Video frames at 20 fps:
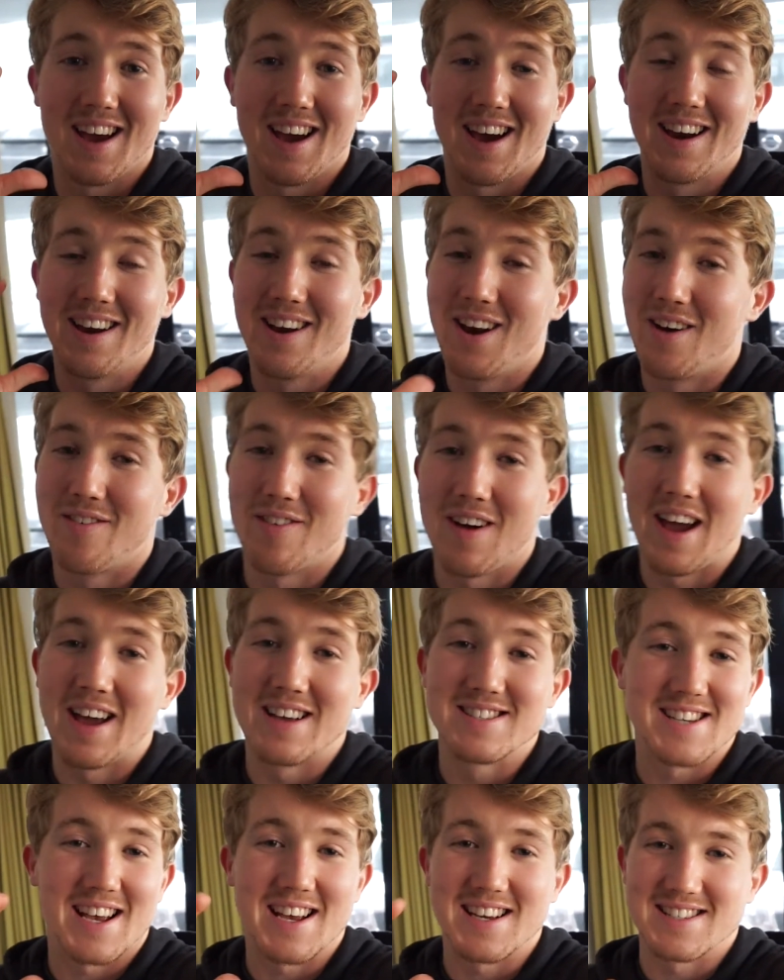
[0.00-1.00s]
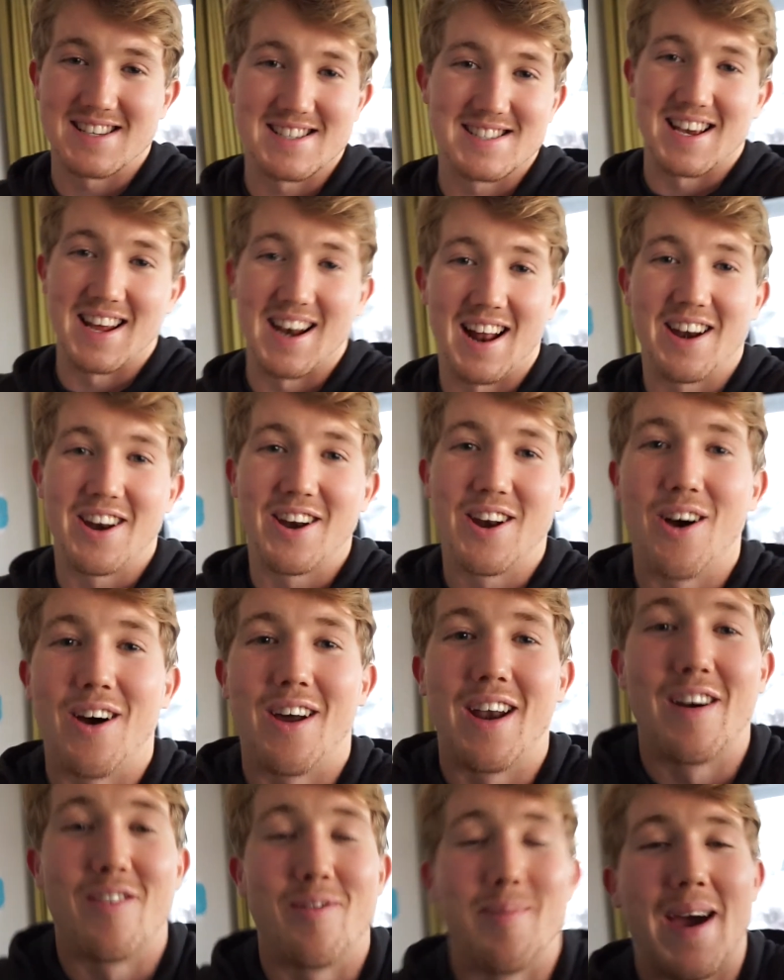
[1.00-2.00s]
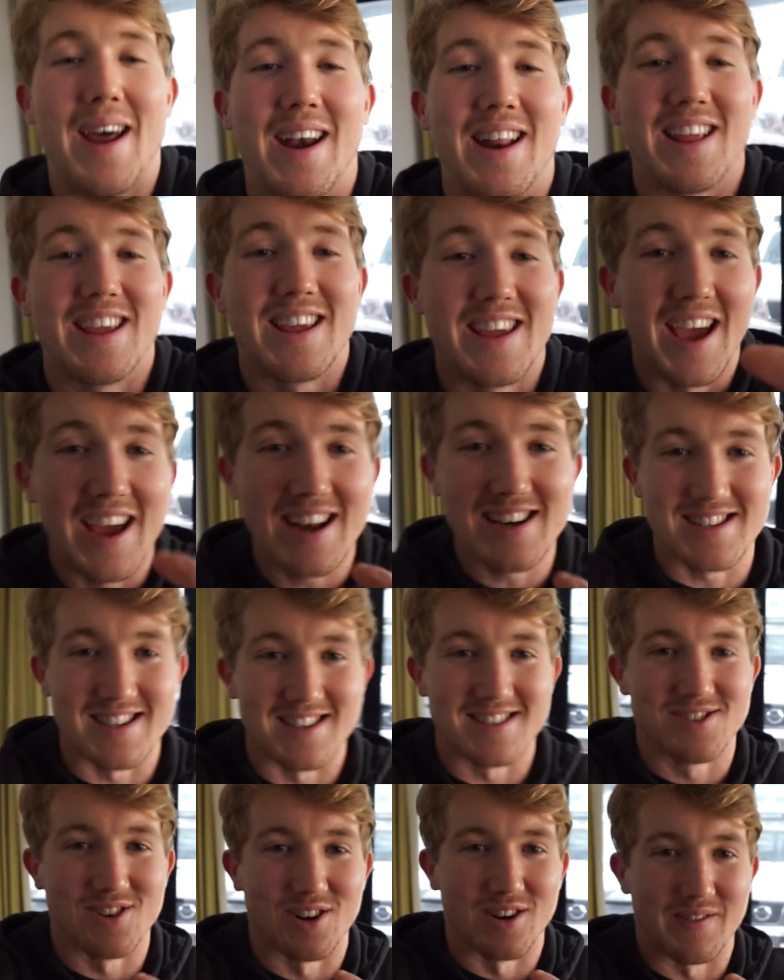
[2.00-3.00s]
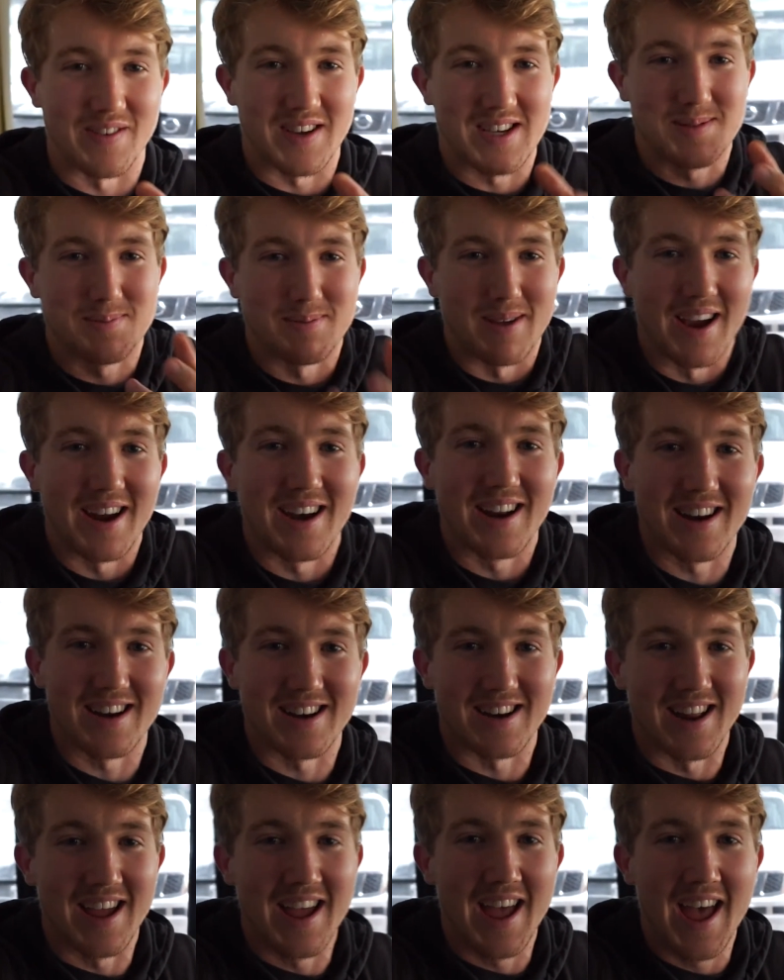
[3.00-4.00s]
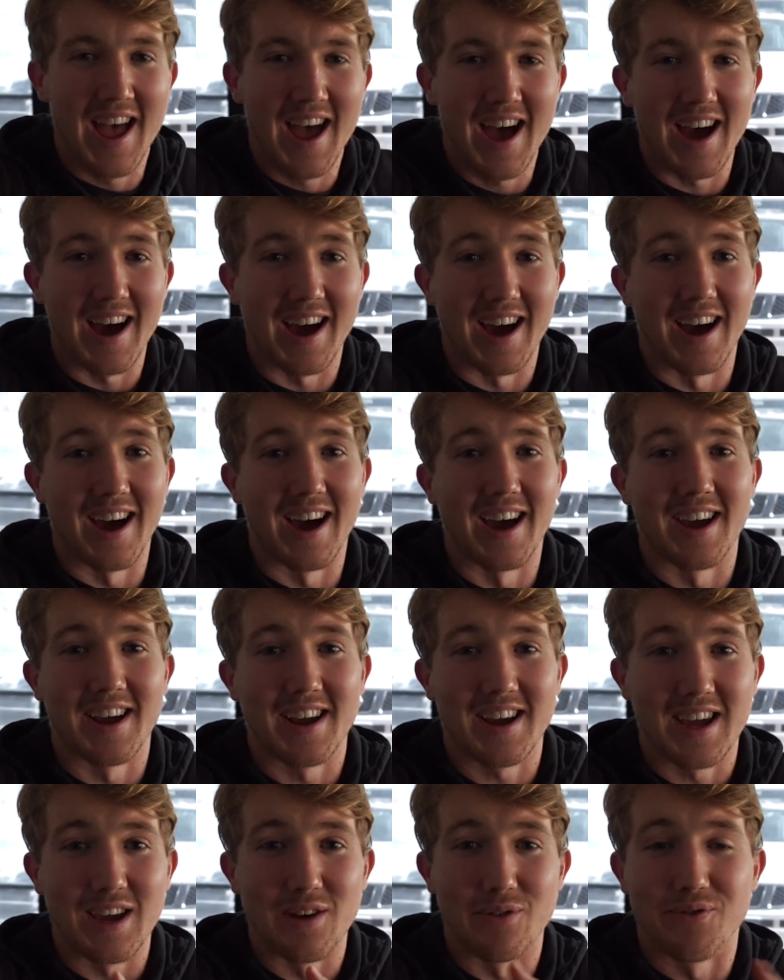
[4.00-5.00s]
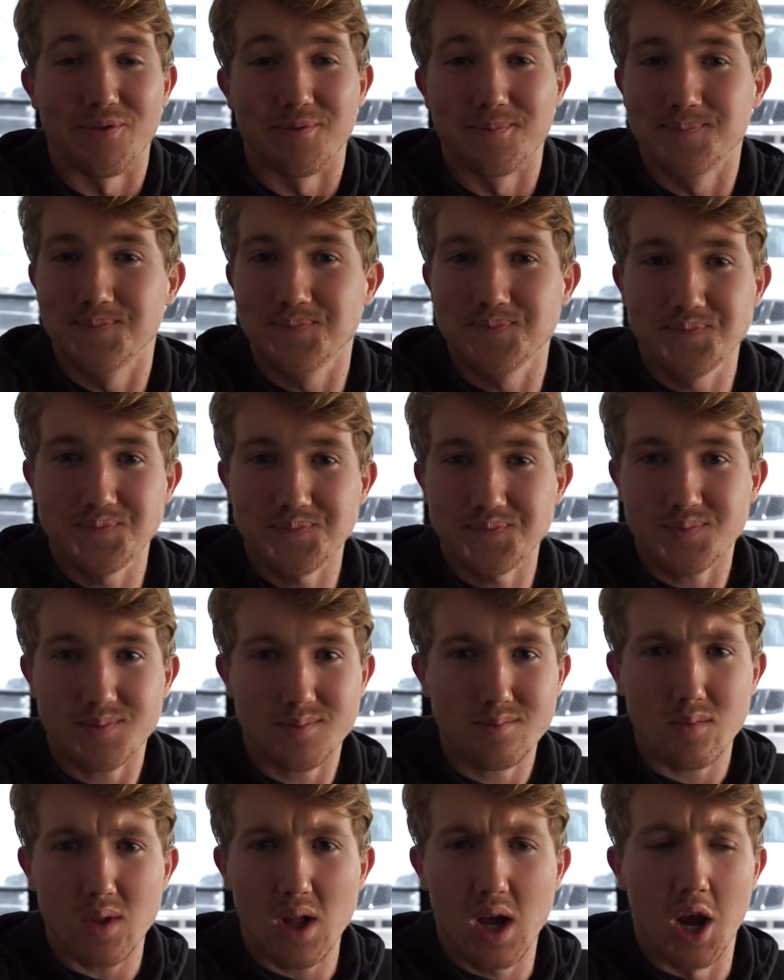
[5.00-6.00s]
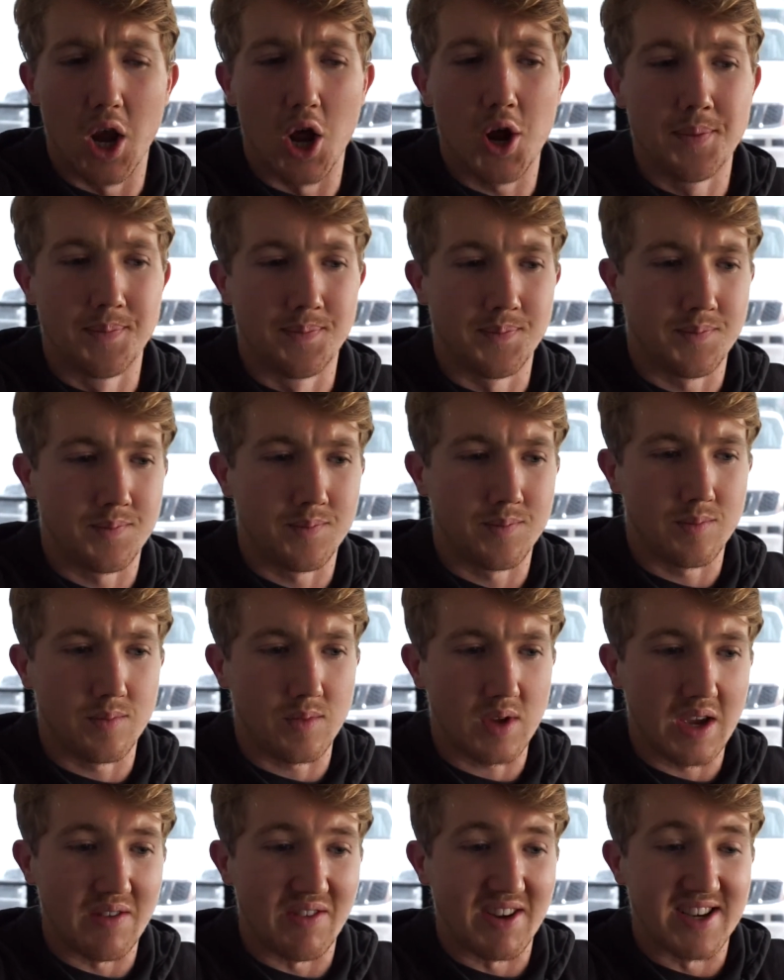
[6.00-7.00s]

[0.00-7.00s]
I don't know if, as, as I said, I don't know enough about it yet to sort of explain it and uh, give, I don't know, give